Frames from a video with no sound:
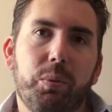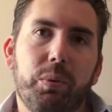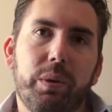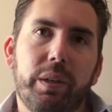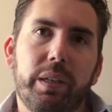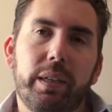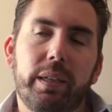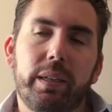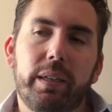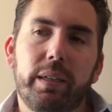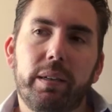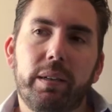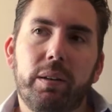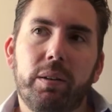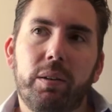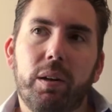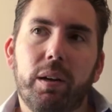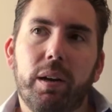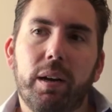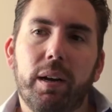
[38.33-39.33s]
we
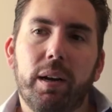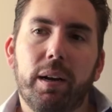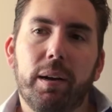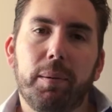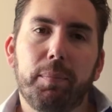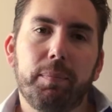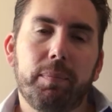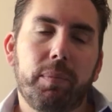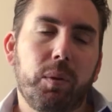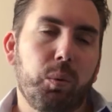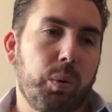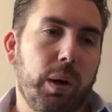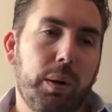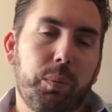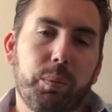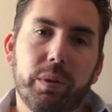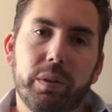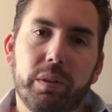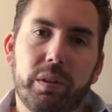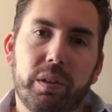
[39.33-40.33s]

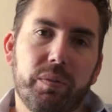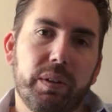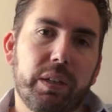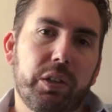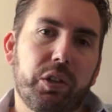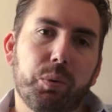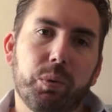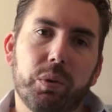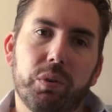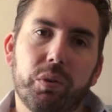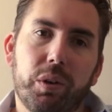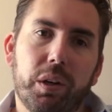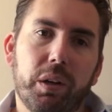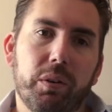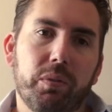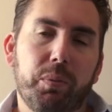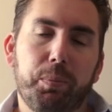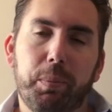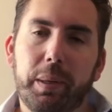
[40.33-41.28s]
went with DaVinci Resolve